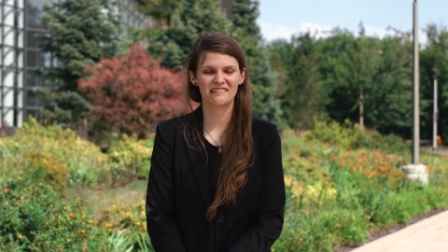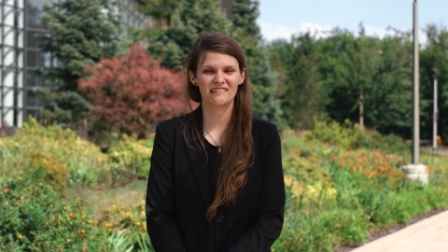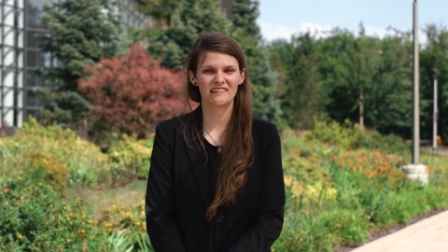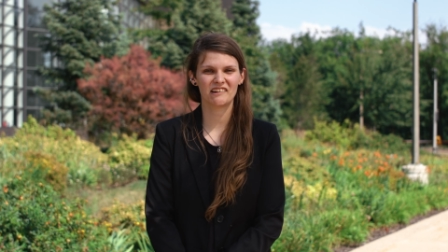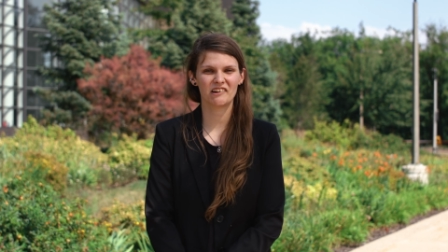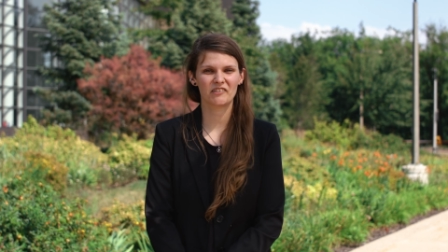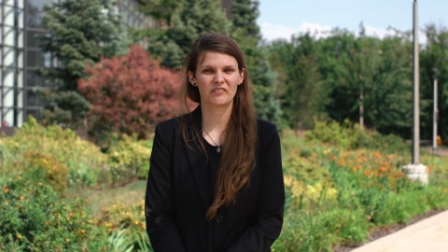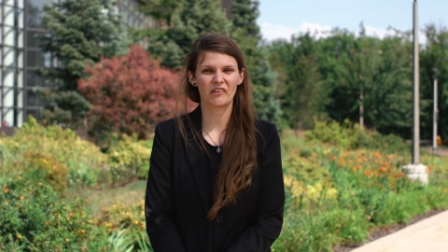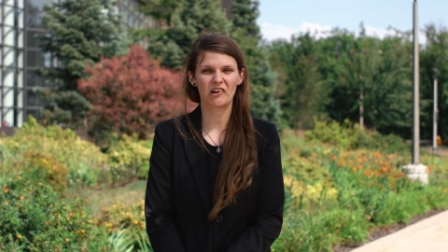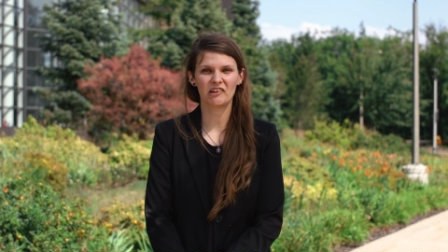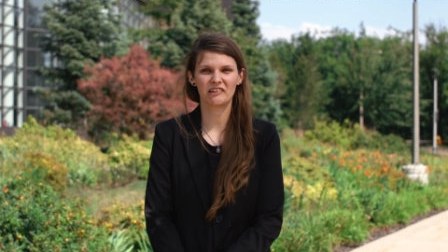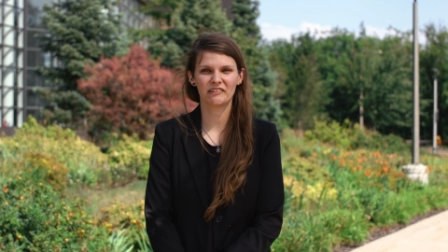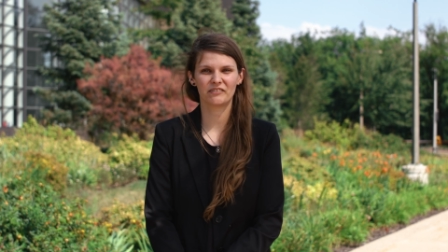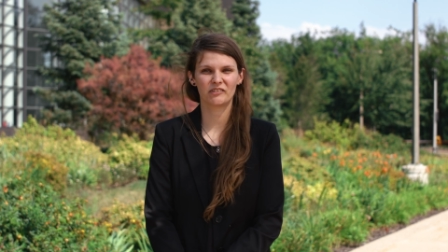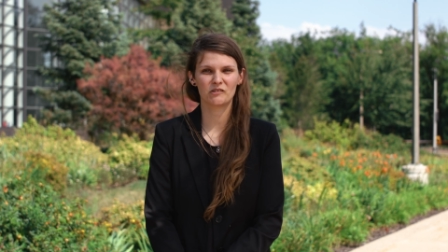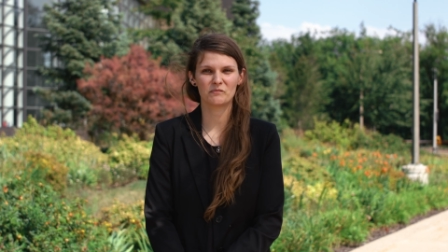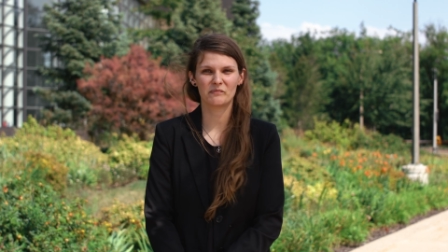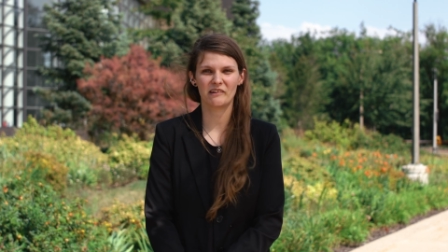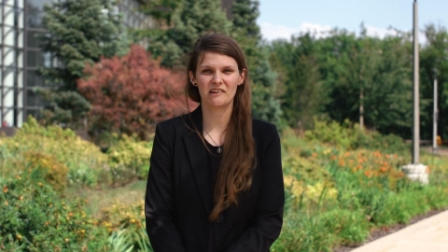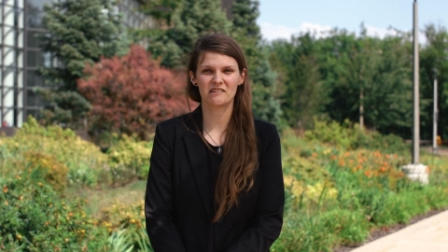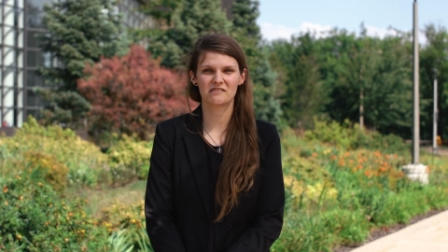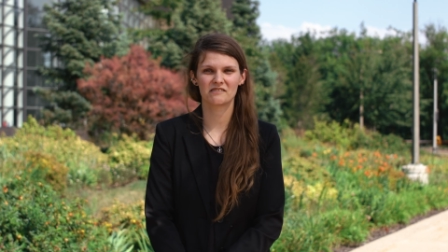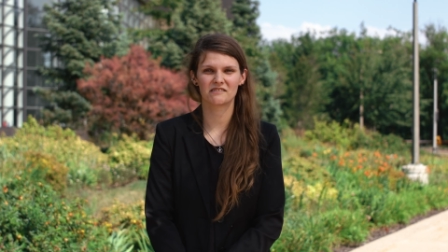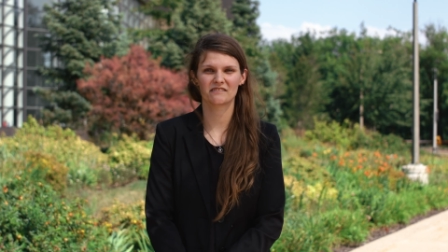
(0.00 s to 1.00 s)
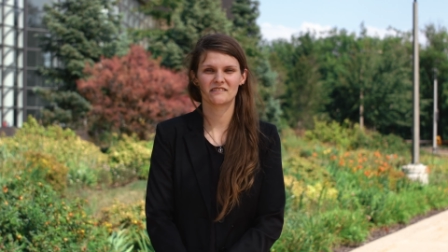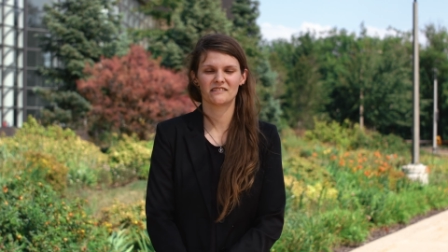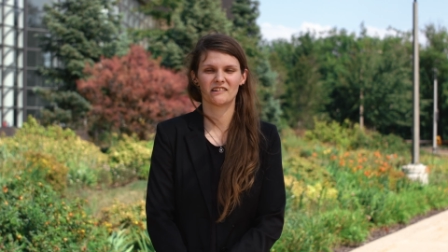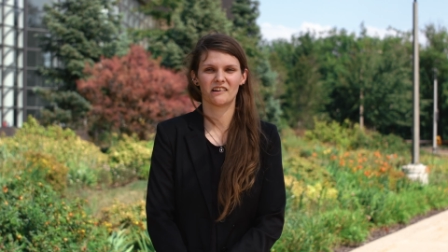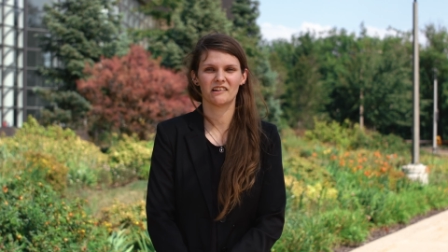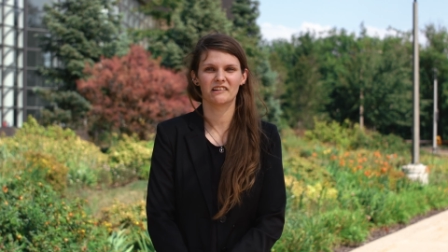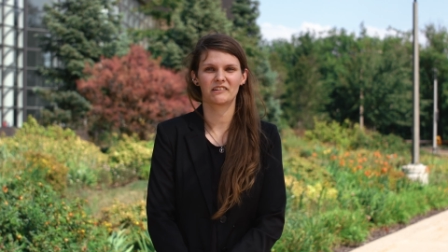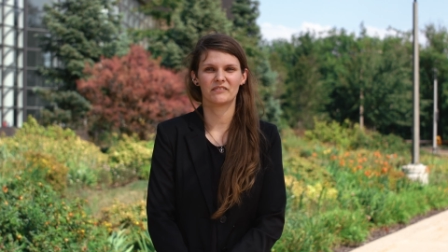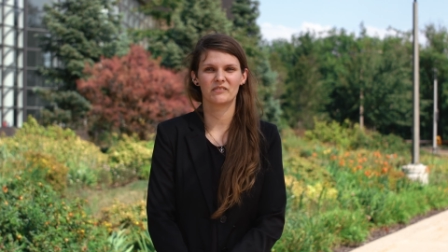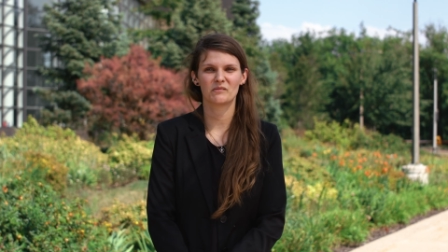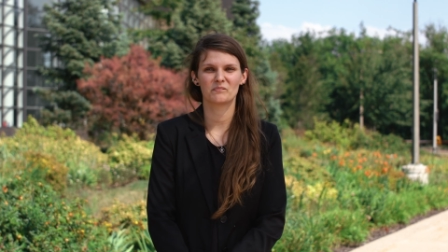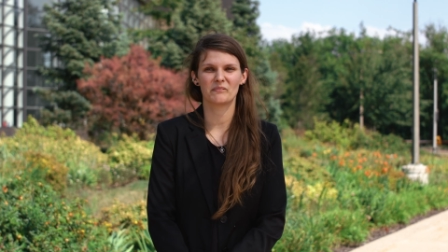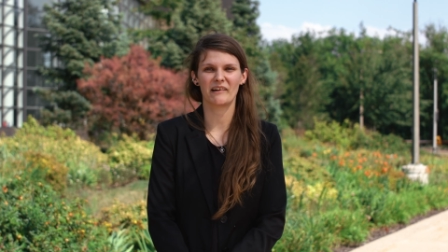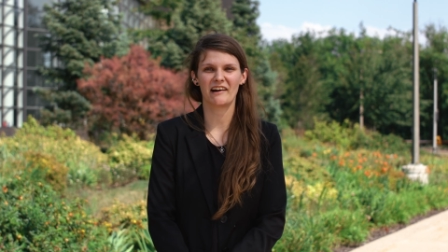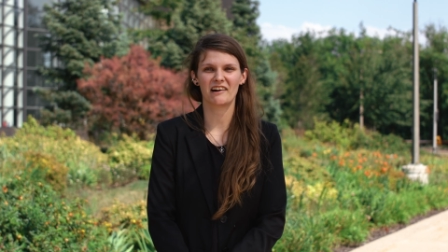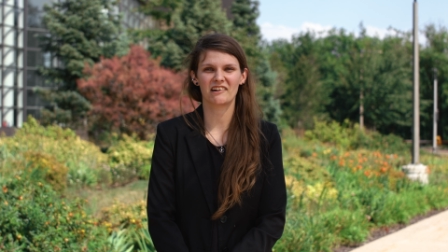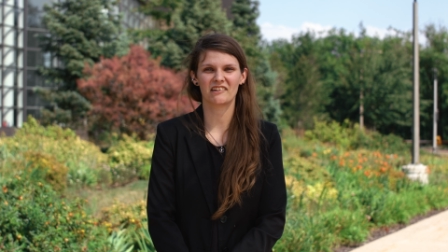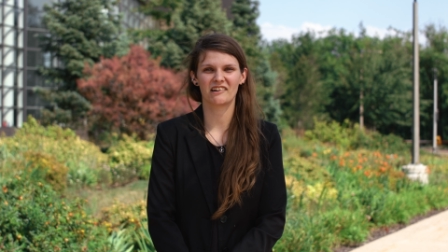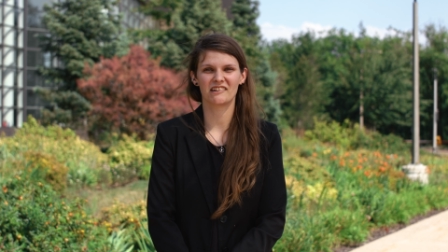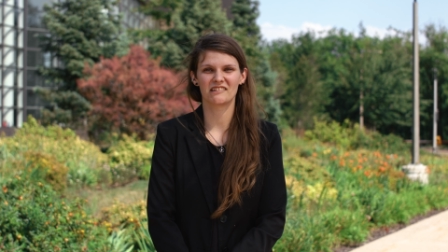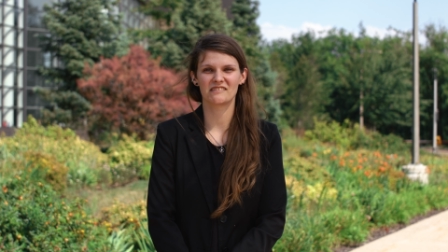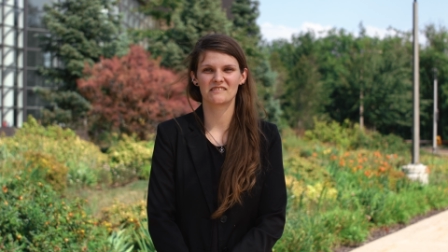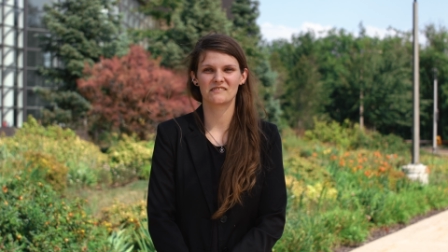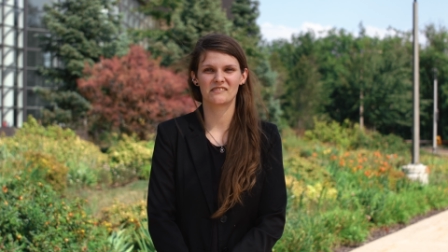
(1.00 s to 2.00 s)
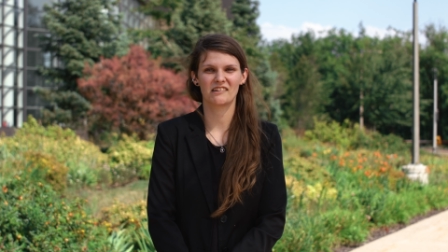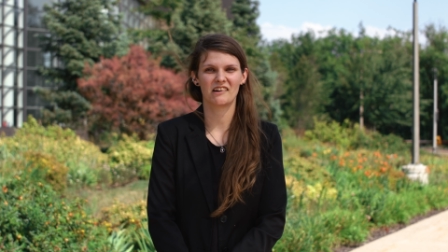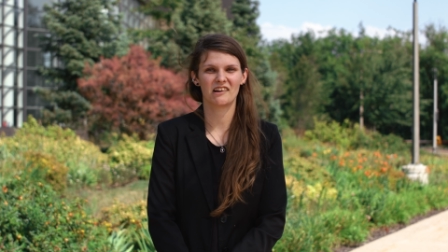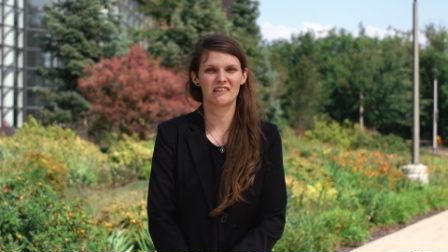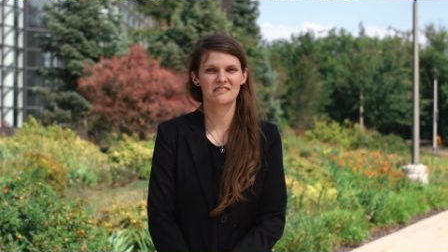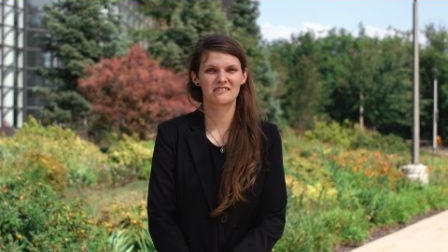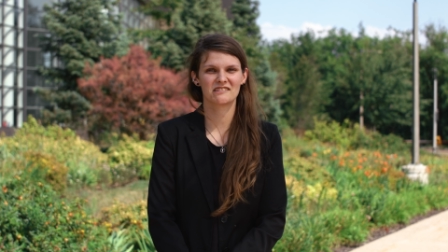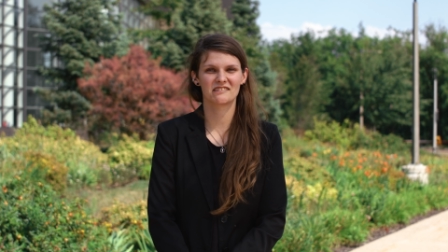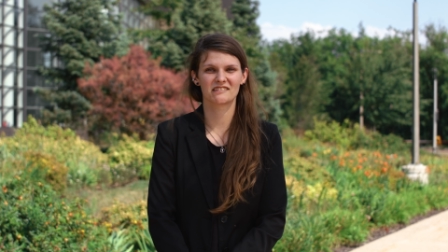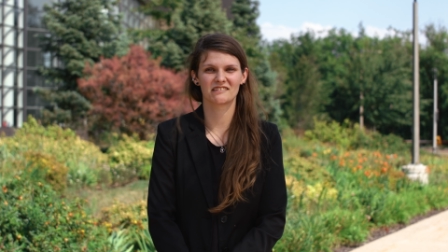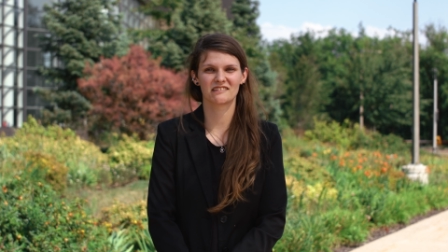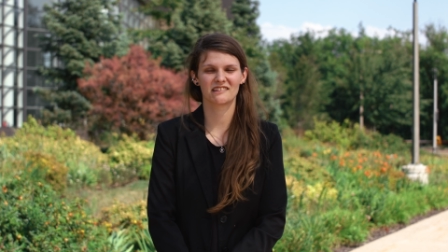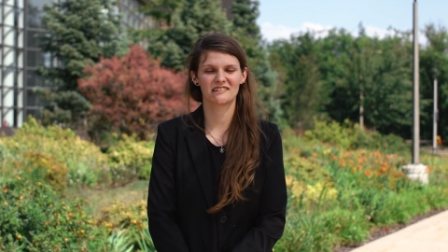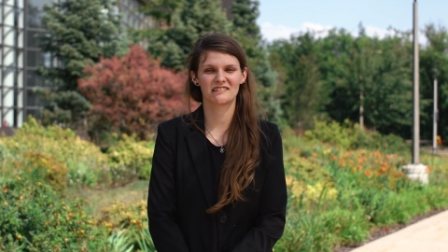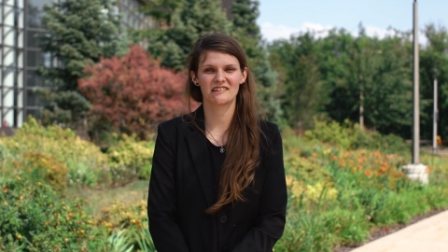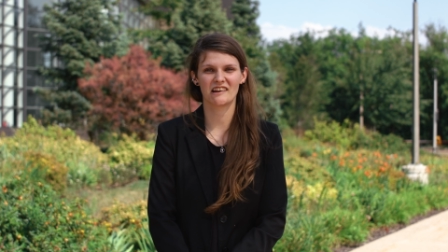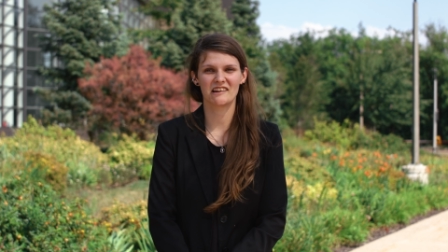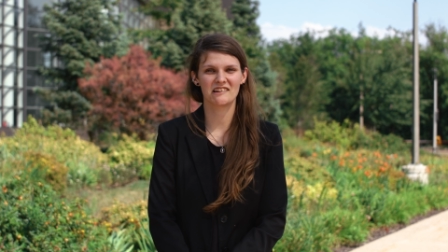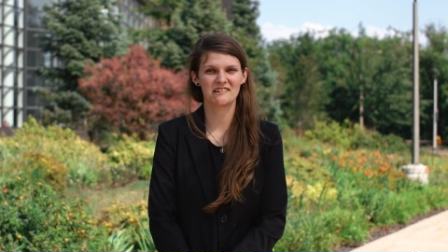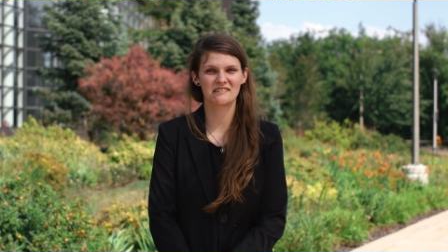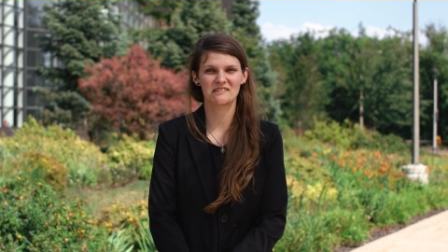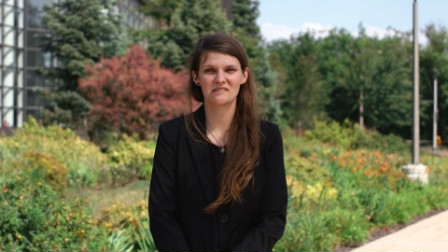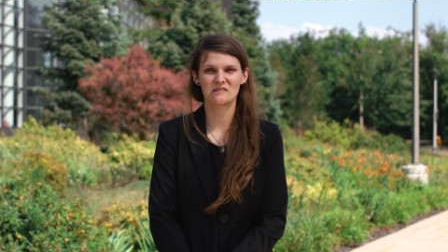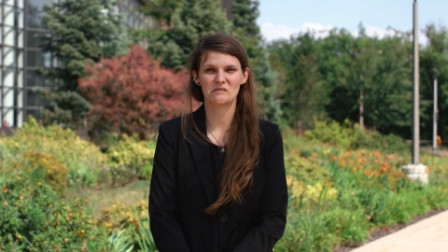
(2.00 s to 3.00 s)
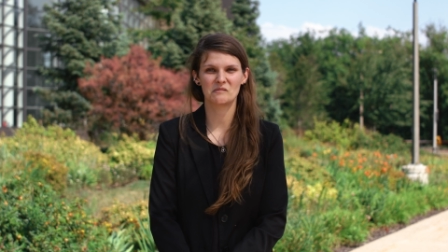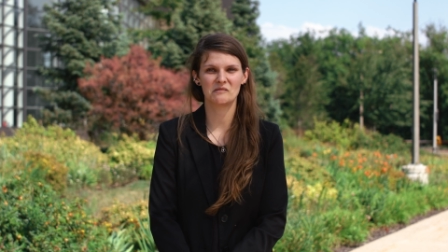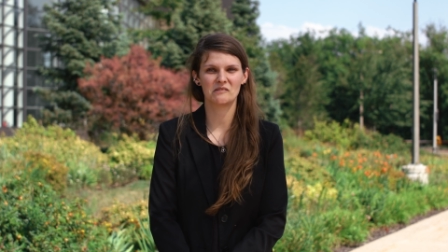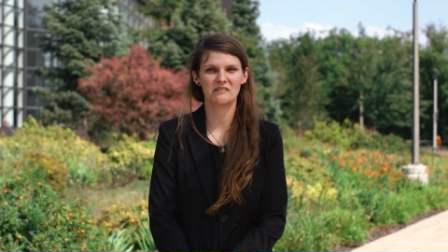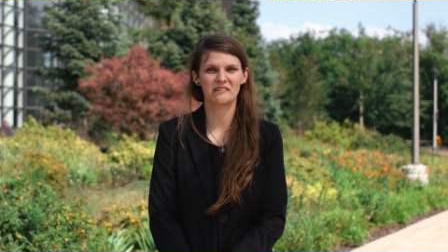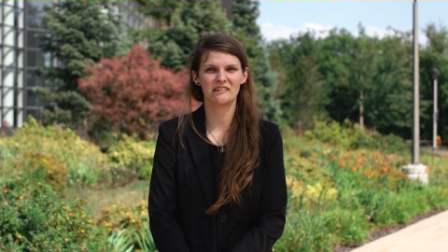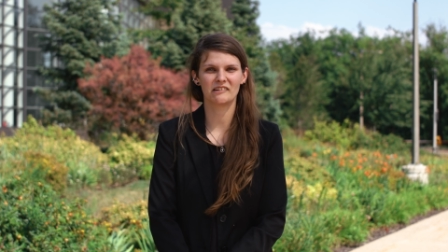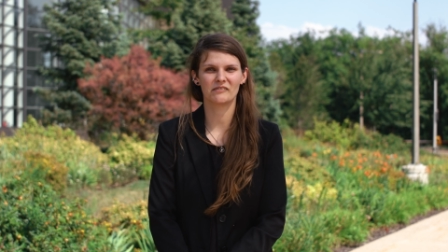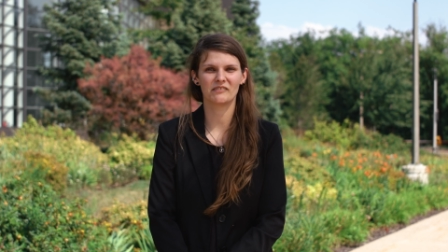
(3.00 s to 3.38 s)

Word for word: there of all different majors and all different backgrounds, we're all just the tightest community.